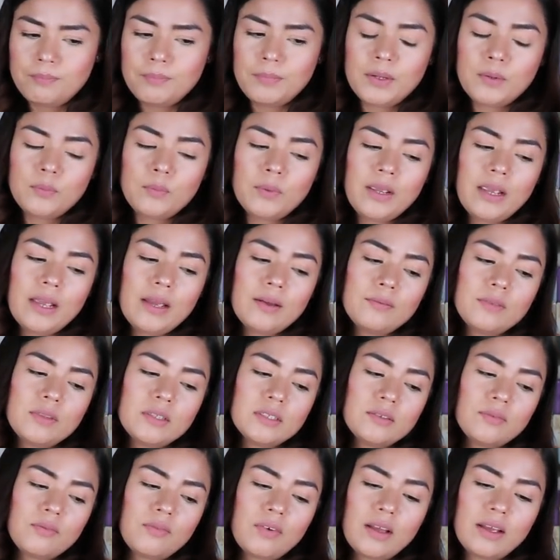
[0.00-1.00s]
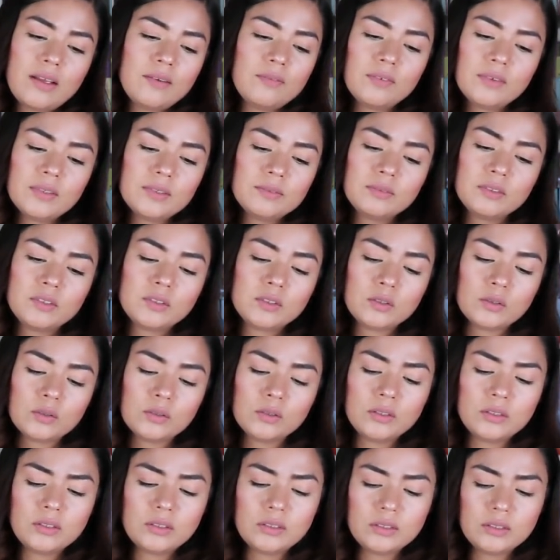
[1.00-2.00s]
But we have this Five of
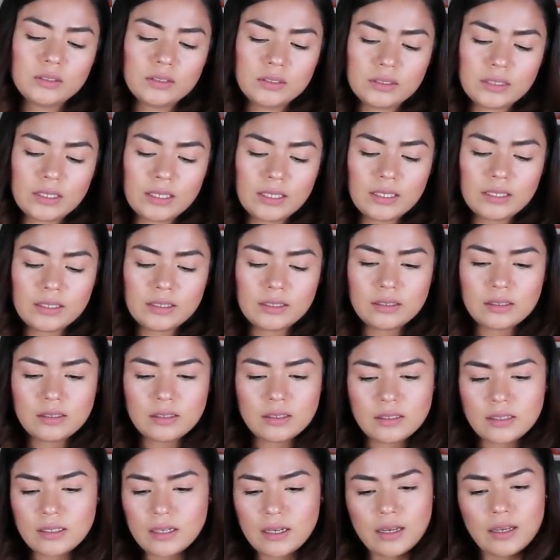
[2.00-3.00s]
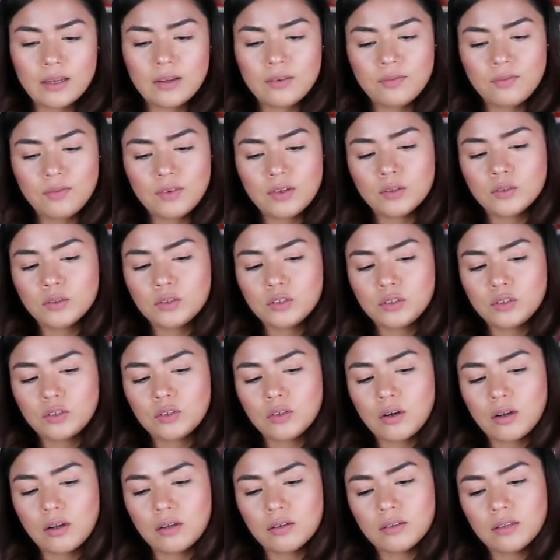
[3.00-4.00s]
Swords, and I feel
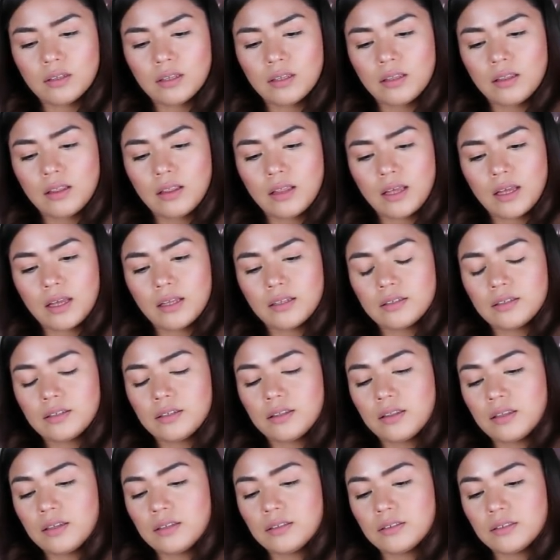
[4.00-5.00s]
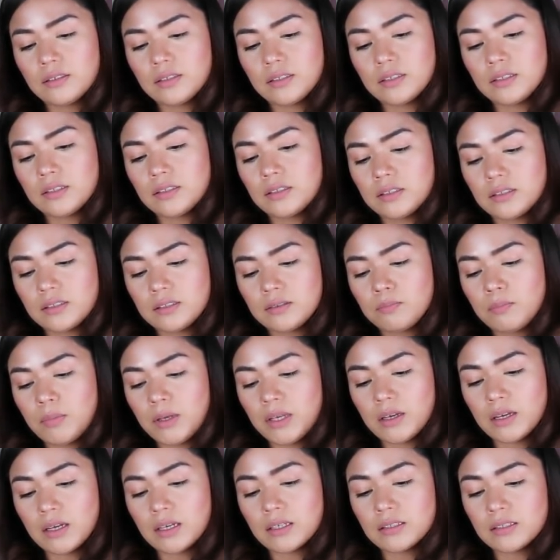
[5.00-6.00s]
strongly that this is
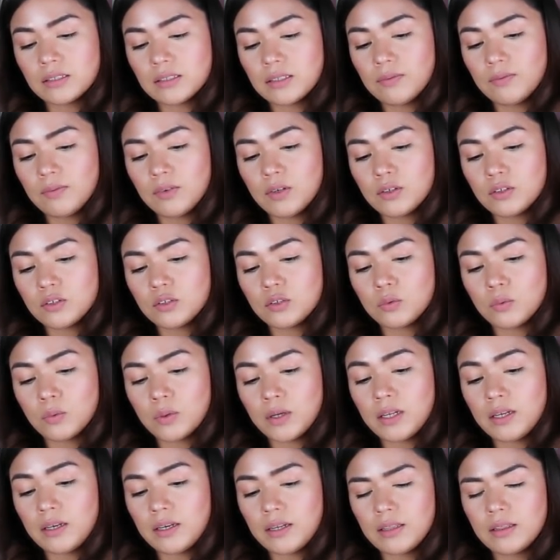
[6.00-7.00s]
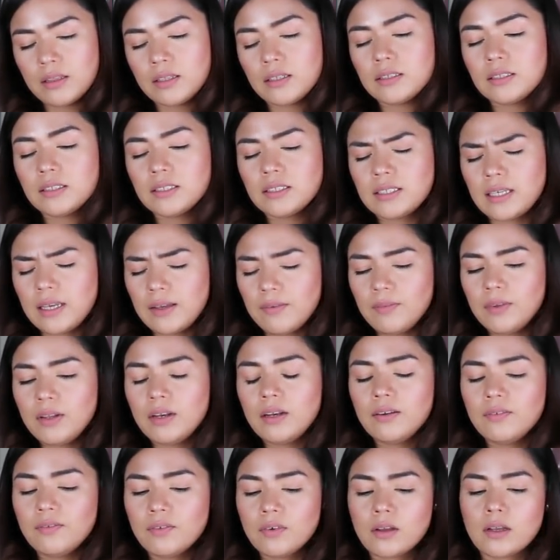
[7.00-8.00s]
because of your twin and the
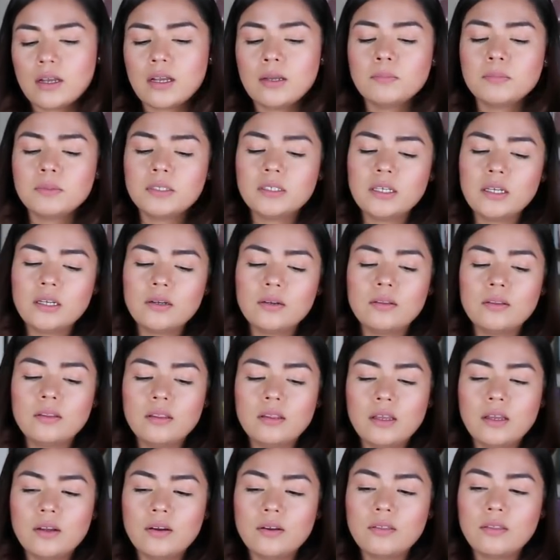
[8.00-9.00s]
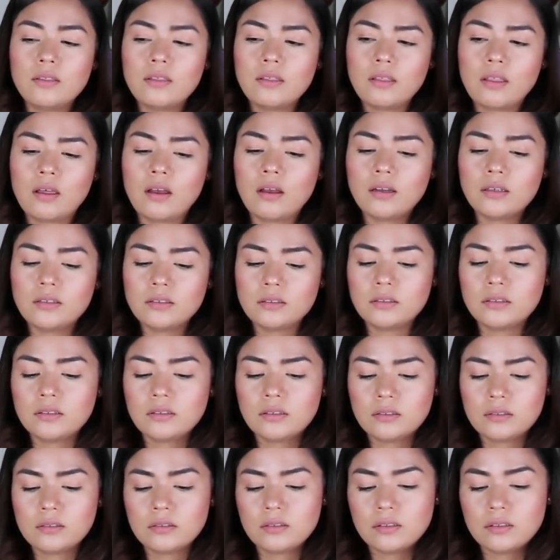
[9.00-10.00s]
Seven of Cups here in their thoughts.